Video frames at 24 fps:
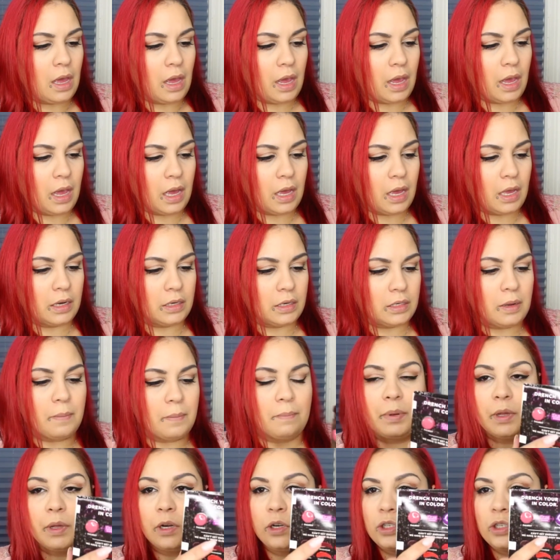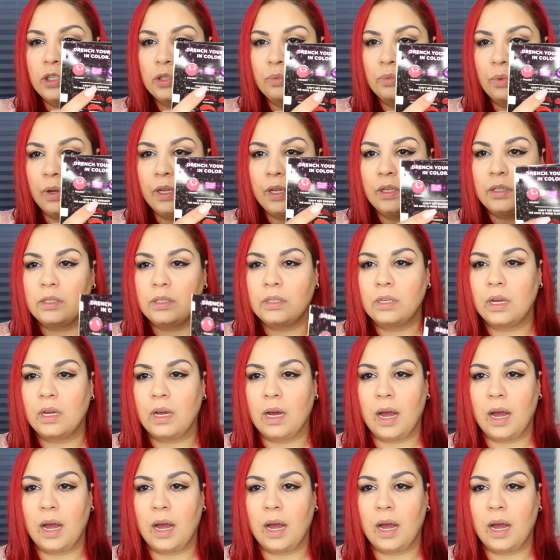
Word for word: and Bittersweet.